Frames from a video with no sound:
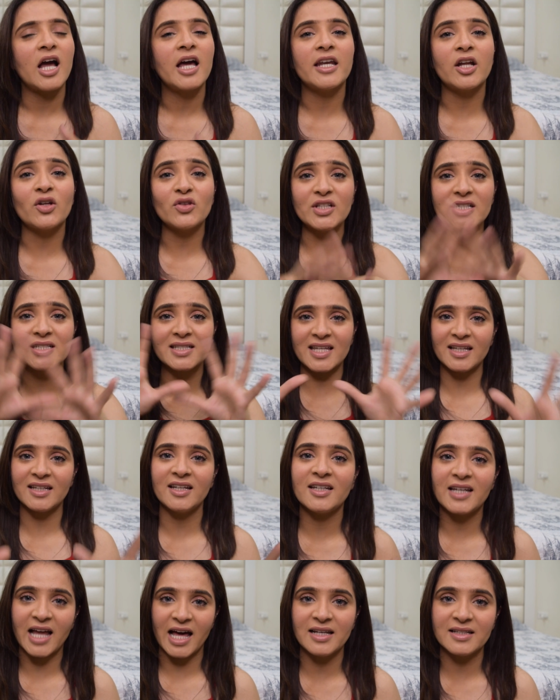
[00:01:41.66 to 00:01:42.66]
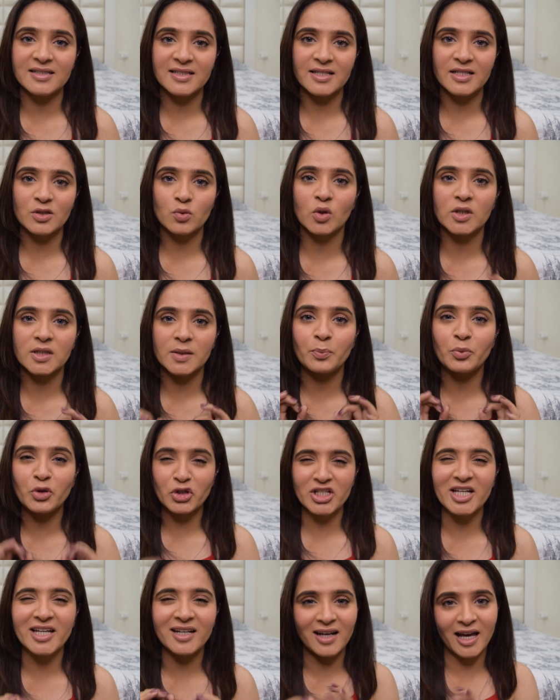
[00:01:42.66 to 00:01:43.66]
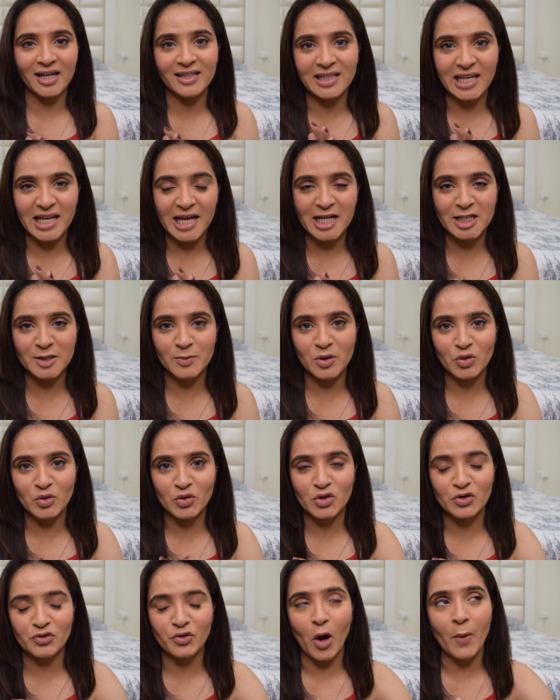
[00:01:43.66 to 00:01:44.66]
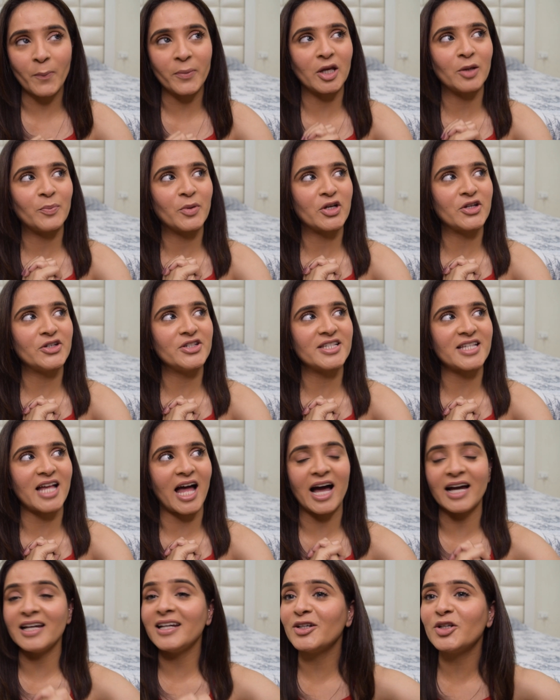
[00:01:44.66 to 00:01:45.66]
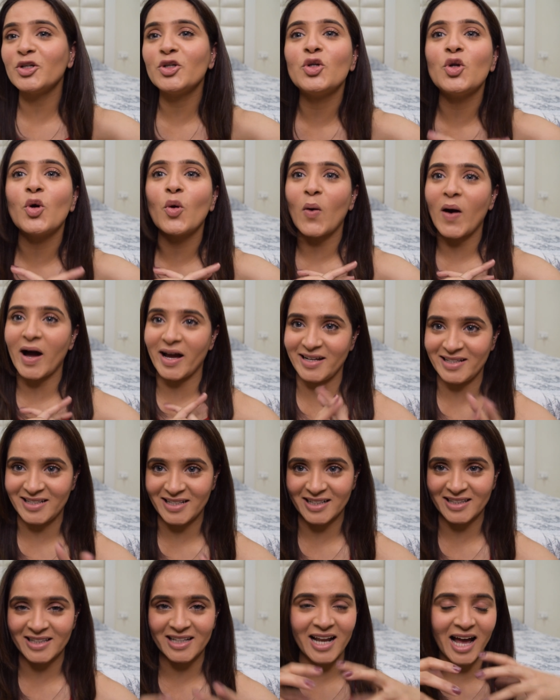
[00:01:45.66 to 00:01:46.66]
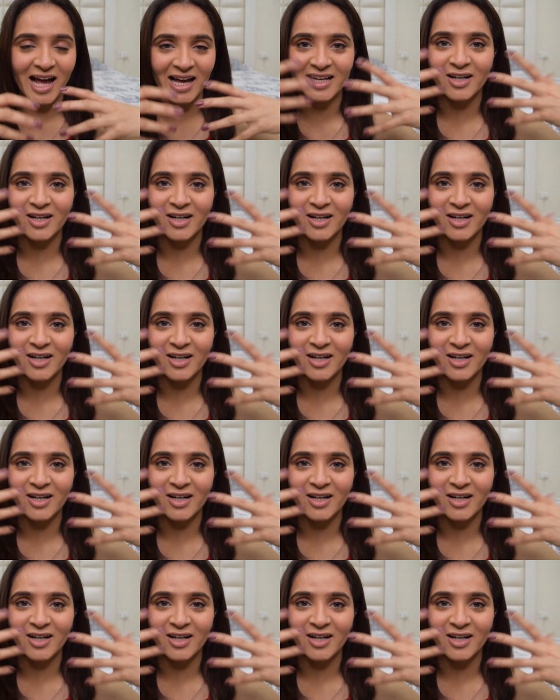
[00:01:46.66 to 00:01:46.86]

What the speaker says: Now this skin analysis was a pretty enlightening experience for me because I had no idea that